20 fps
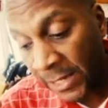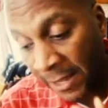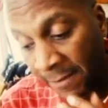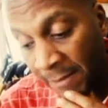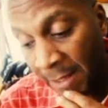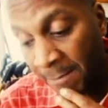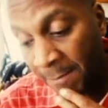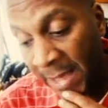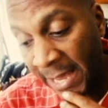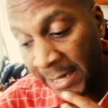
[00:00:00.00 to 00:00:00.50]

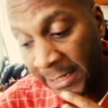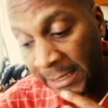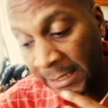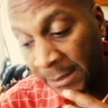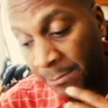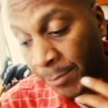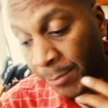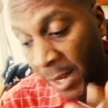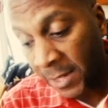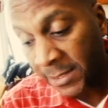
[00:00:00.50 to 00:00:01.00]
and they met
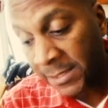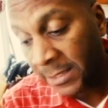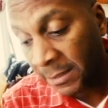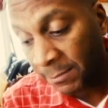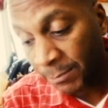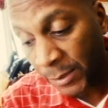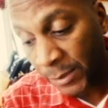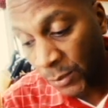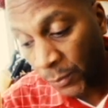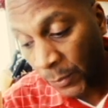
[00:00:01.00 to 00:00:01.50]
in
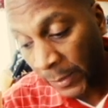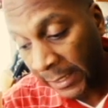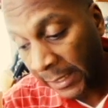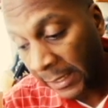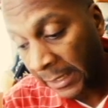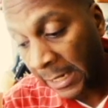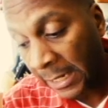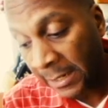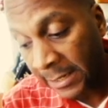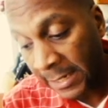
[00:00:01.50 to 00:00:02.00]
Boston
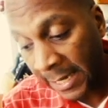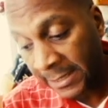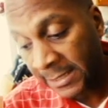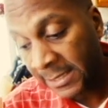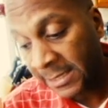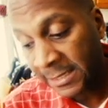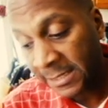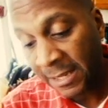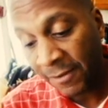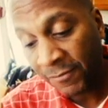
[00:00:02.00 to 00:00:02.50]
between
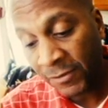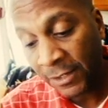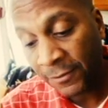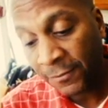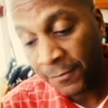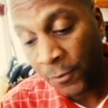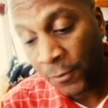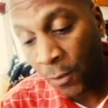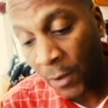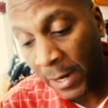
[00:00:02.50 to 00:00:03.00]
nineteen
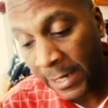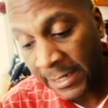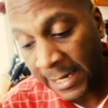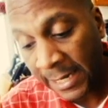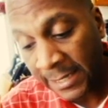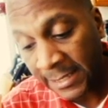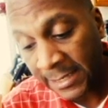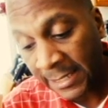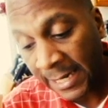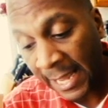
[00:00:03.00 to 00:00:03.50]
seventy-four and
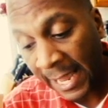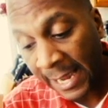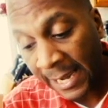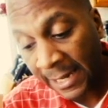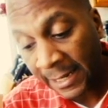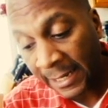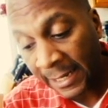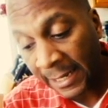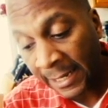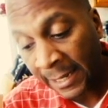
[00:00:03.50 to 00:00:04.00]
nineteen
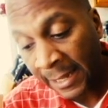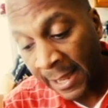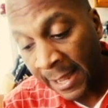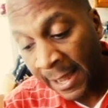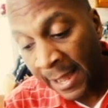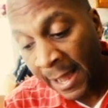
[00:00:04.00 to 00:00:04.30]
eighty.